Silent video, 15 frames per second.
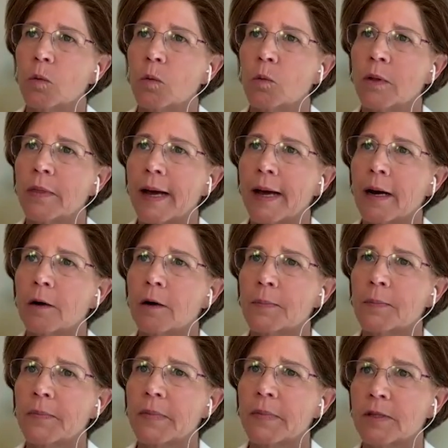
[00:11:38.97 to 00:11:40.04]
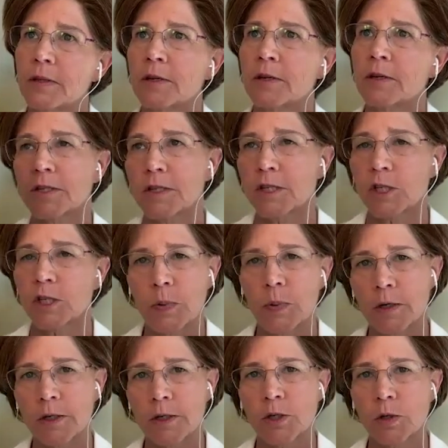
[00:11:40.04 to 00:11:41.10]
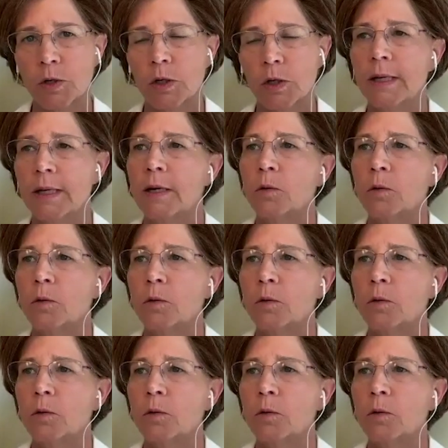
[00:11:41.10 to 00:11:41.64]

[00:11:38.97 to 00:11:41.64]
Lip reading: Without, there's the spiritual,